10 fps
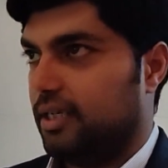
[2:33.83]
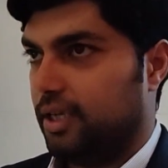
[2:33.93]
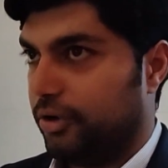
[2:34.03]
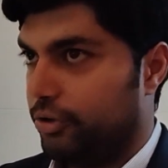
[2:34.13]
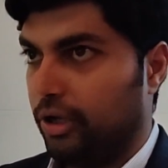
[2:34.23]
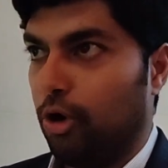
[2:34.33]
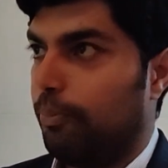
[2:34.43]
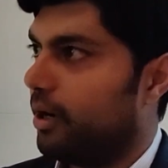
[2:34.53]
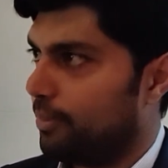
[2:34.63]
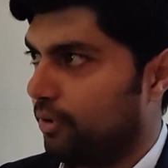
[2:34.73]
you can
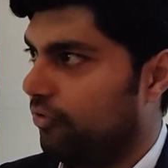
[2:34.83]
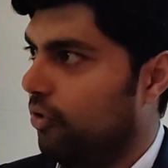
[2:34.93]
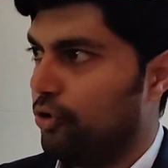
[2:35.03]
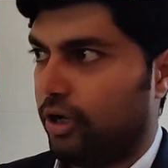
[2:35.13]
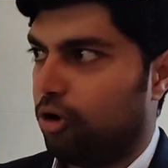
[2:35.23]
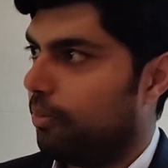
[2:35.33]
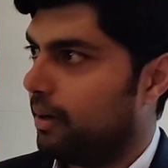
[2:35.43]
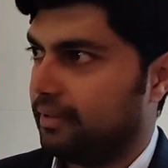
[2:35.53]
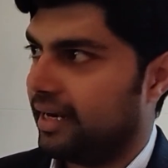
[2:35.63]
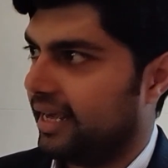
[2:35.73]
open up your phone, you can open
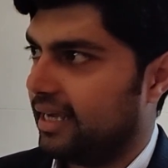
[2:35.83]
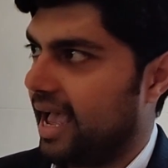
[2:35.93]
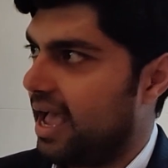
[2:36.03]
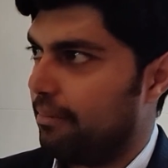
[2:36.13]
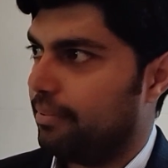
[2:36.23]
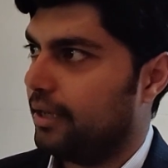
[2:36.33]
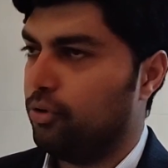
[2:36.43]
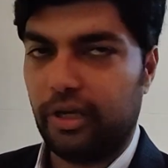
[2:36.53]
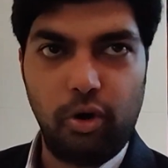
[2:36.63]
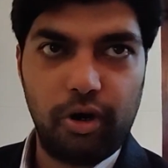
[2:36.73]
up the NYKAA app, and
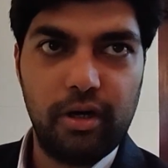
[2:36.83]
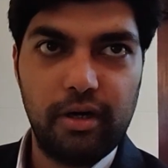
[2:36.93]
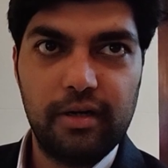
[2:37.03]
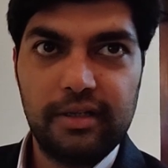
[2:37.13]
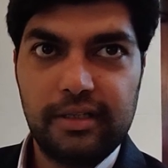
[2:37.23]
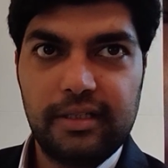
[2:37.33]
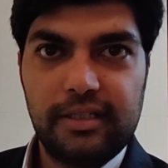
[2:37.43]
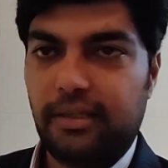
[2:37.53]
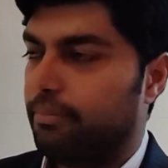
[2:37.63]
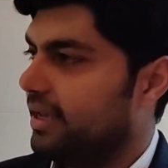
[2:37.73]
you can order
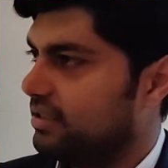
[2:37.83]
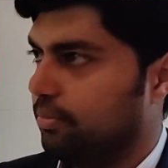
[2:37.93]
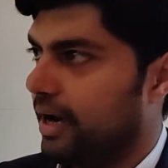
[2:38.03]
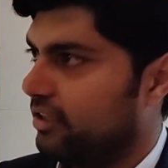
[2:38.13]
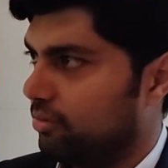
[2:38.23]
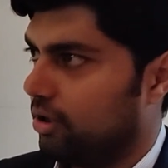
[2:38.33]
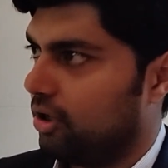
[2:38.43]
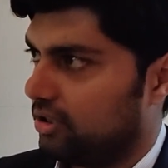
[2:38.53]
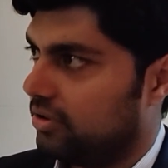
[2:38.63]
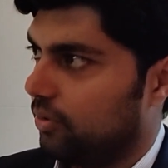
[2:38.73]
the best brands from
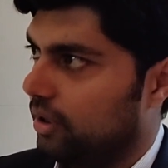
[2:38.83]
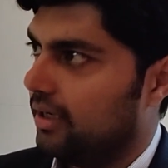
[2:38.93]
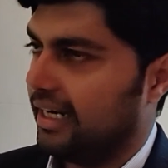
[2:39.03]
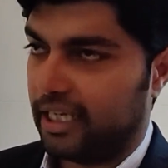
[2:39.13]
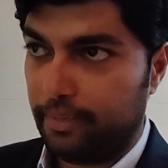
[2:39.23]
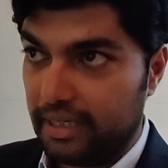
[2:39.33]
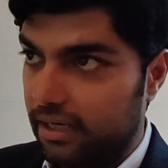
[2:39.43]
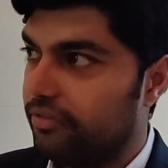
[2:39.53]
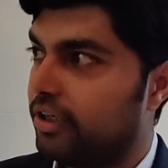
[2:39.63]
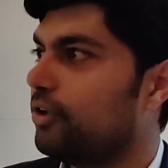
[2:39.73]
across the world, that it can be
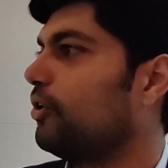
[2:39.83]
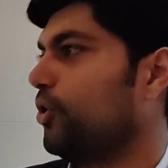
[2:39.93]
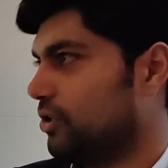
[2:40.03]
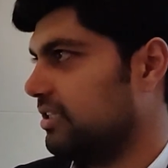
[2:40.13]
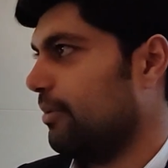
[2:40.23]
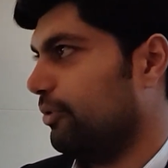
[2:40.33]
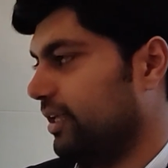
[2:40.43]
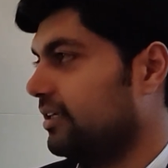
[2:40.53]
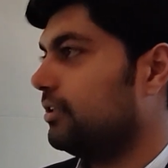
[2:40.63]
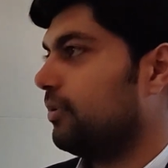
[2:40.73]
delivered to your doorstep
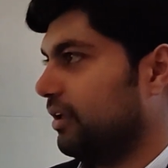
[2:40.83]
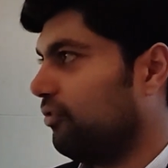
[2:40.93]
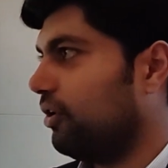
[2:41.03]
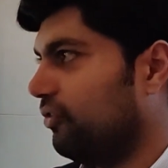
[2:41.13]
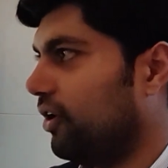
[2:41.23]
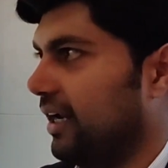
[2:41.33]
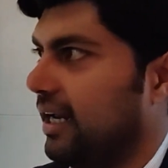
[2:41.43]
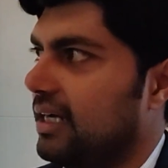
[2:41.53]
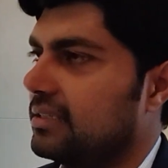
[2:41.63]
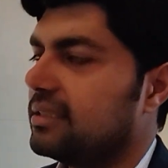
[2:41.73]
within 24 to 48
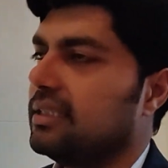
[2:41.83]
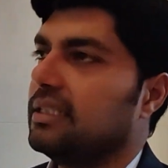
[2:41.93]
hours.